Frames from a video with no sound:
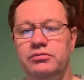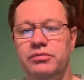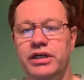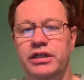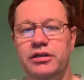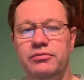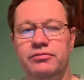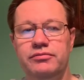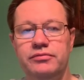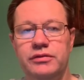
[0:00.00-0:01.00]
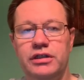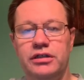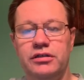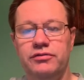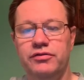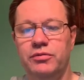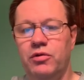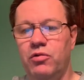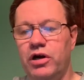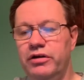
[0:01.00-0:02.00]
pickup for my
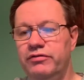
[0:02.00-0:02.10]
wife.